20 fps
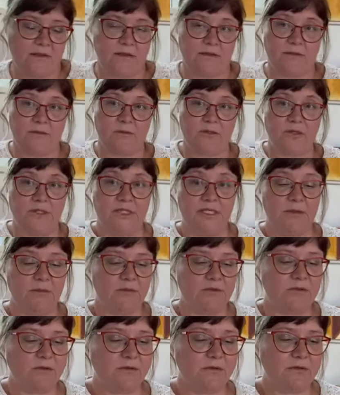work in
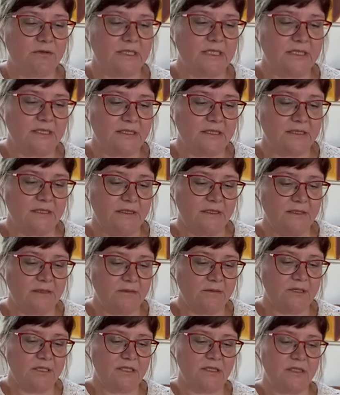progress,
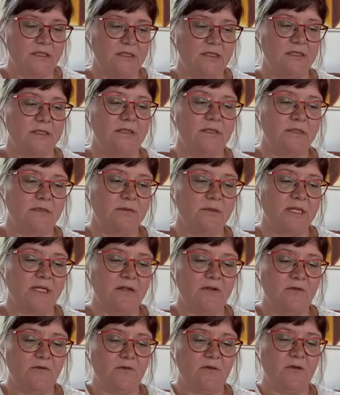which is the
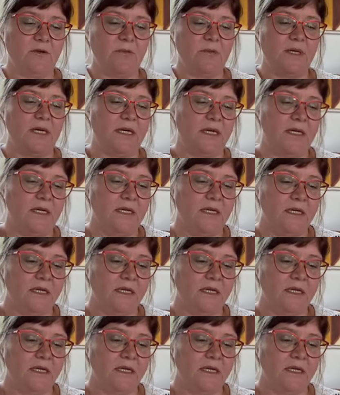sweater for my